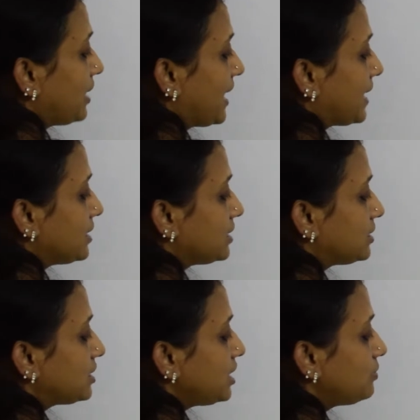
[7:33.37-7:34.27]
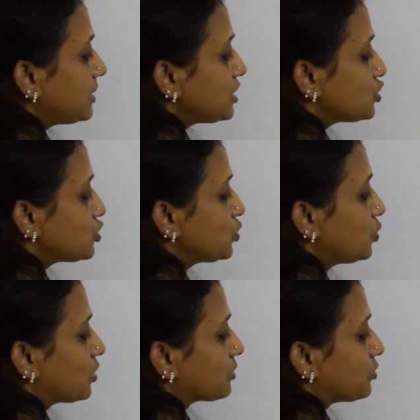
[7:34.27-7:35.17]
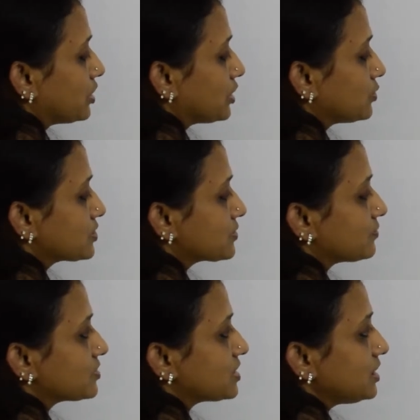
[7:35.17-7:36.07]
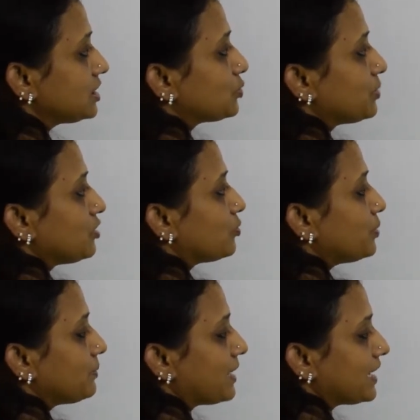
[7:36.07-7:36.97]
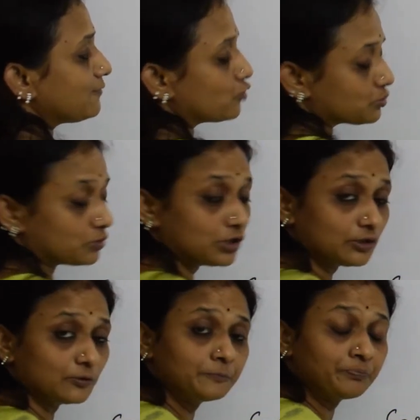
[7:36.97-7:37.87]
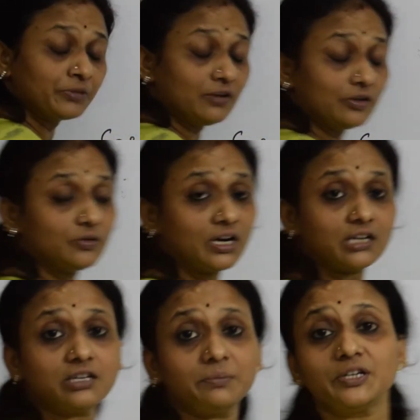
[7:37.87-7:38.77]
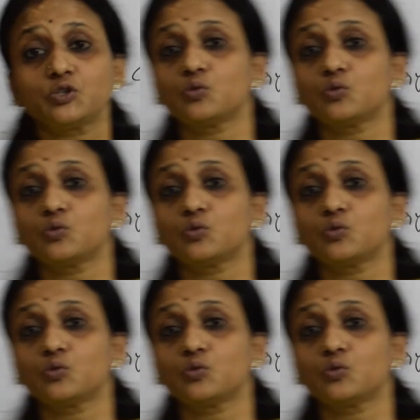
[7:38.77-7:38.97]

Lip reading: add 3/2 water molecules, see here, to POP I'm adding water molecule. When you add 3/2